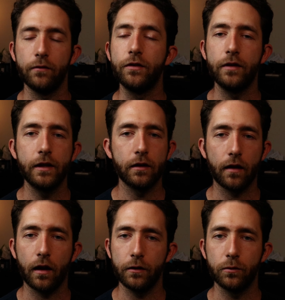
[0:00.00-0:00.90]
I've seen a
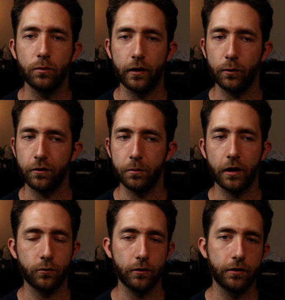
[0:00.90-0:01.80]
lot when I was a
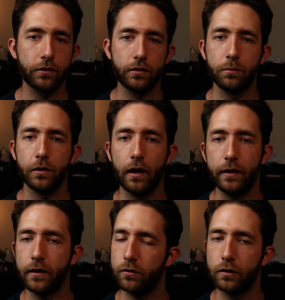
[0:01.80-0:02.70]
medical assistant, but
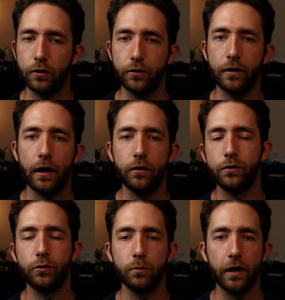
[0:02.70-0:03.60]
I never learned how to
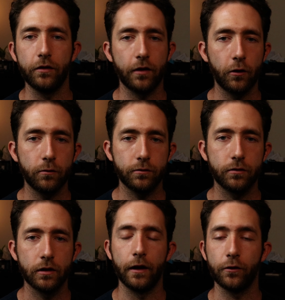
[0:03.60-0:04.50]
do
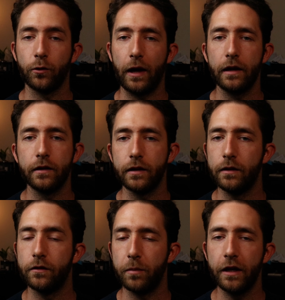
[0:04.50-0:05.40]
myself. They also had an
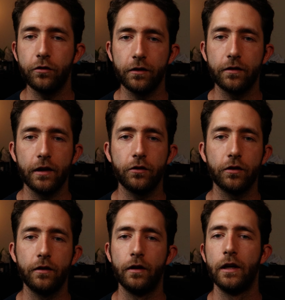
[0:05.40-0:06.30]
intubation
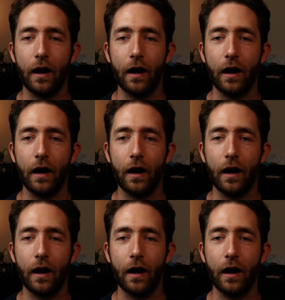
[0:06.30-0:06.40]
station.